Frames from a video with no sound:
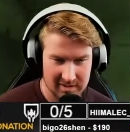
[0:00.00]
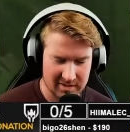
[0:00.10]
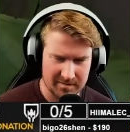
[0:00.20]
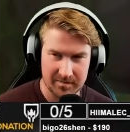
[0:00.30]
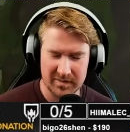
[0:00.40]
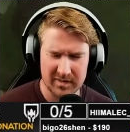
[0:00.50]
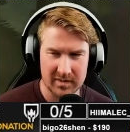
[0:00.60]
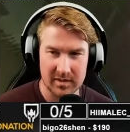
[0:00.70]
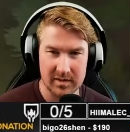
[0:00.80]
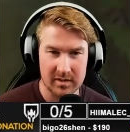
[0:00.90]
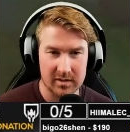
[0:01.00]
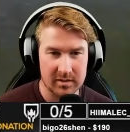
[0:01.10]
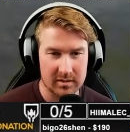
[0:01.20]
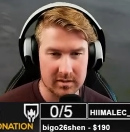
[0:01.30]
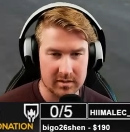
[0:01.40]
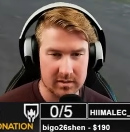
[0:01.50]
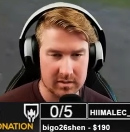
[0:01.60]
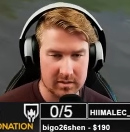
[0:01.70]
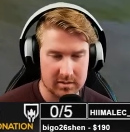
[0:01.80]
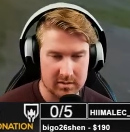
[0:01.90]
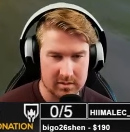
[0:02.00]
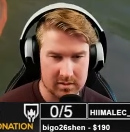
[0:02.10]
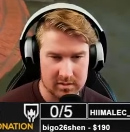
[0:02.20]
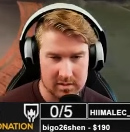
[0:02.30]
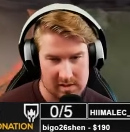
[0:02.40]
(no one is talking)